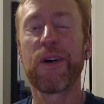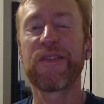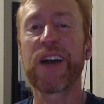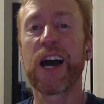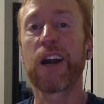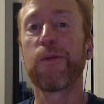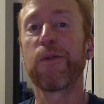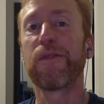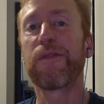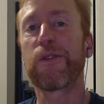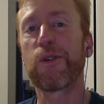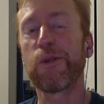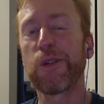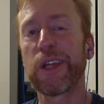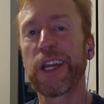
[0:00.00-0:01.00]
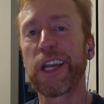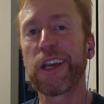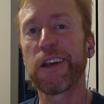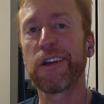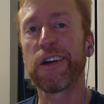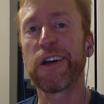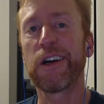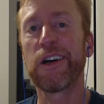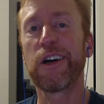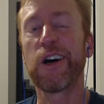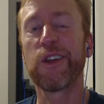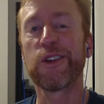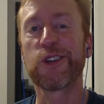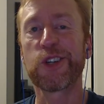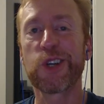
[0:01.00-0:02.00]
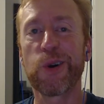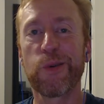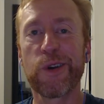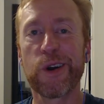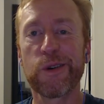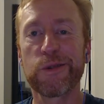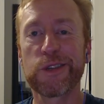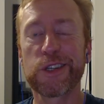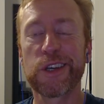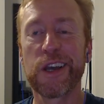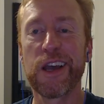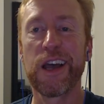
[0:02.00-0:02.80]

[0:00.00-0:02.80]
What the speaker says: I've got a referral link on the show notes.